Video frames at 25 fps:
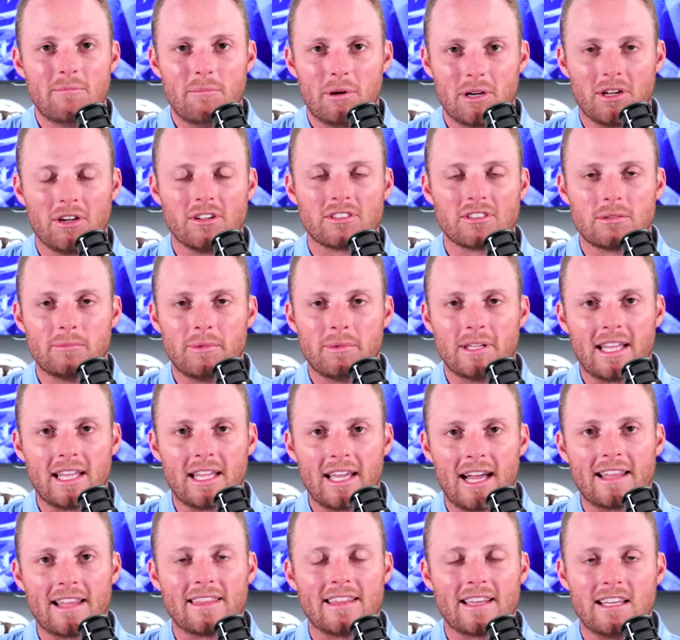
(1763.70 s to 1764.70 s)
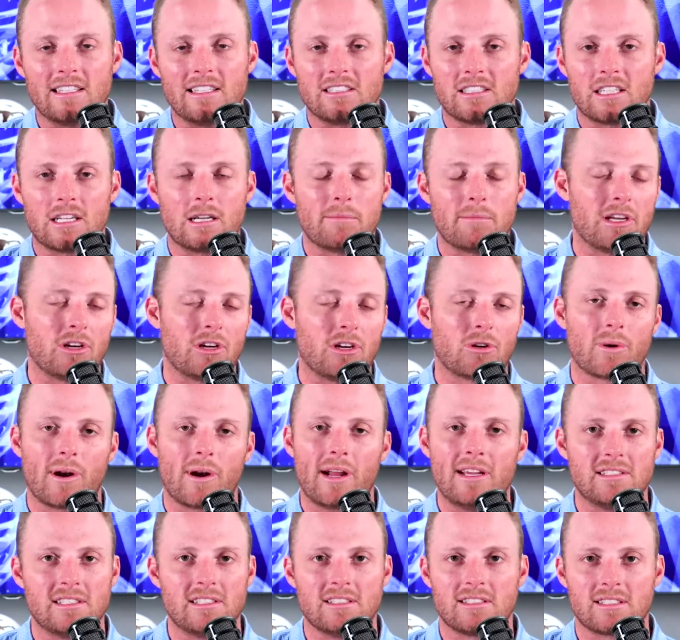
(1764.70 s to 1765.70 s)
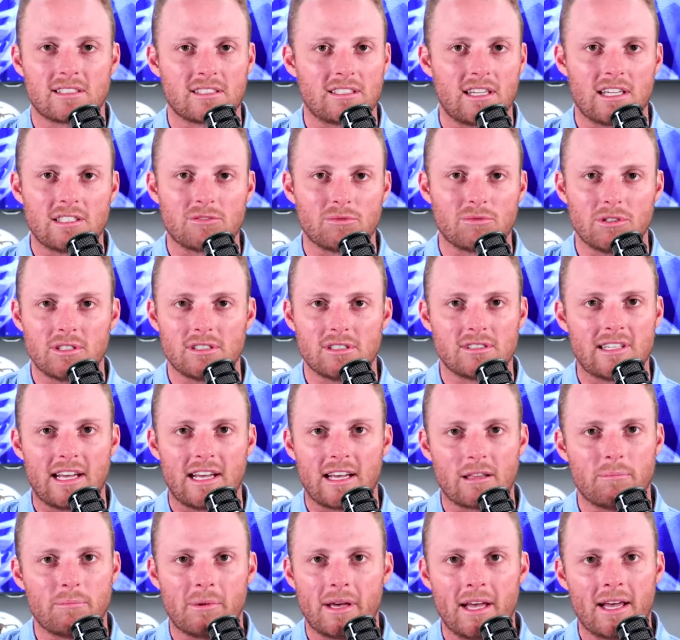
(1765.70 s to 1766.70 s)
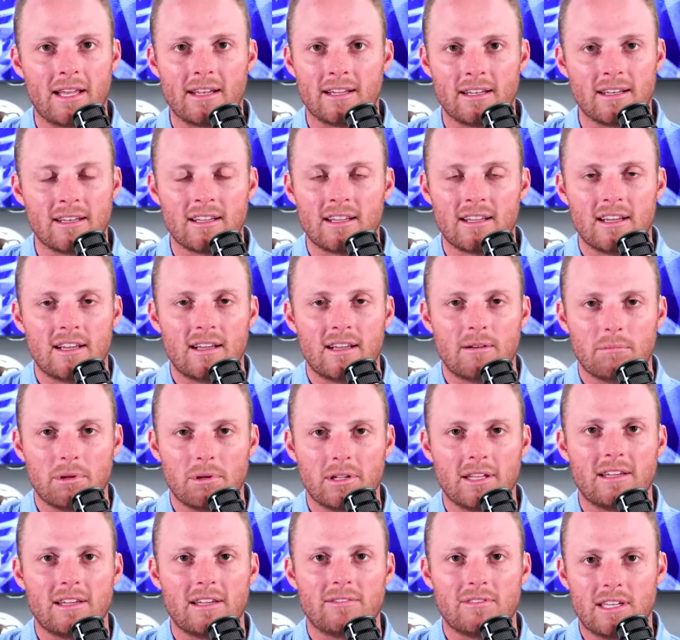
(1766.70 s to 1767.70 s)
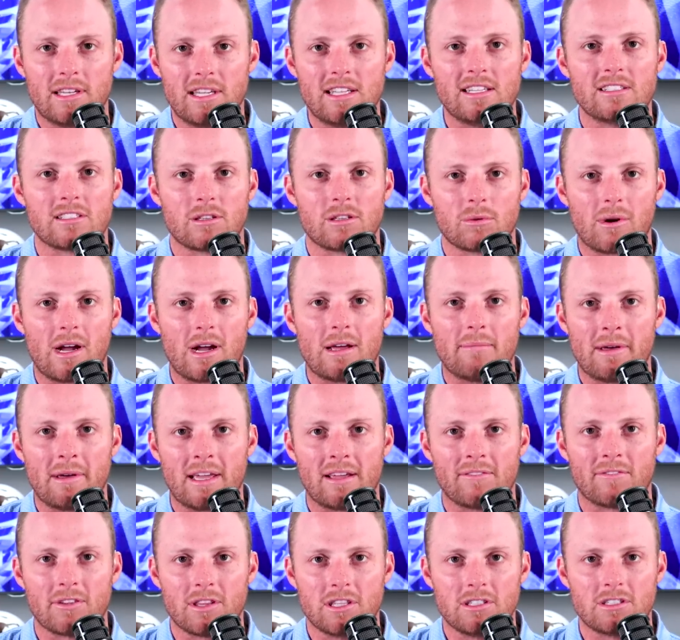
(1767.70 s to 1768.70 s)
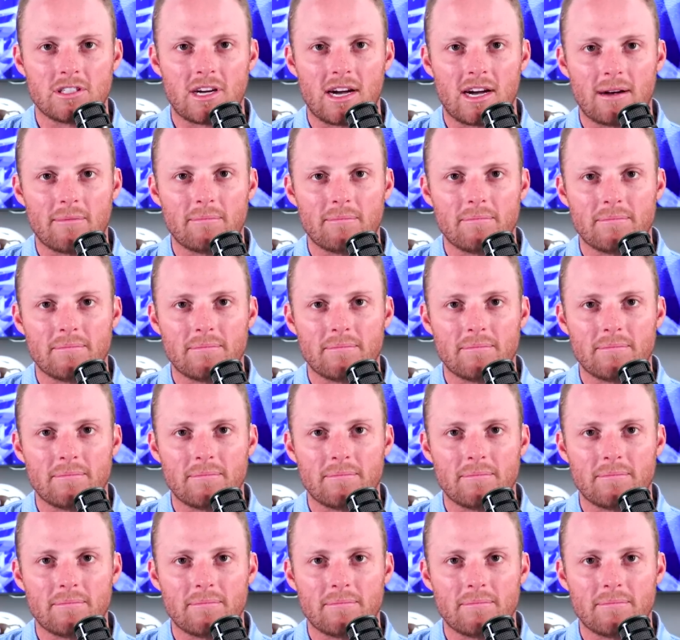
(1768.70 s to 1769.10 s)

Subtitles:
But ultimately, I think he's going to be crazy successful in South Bend and believe that he's the right man for the job.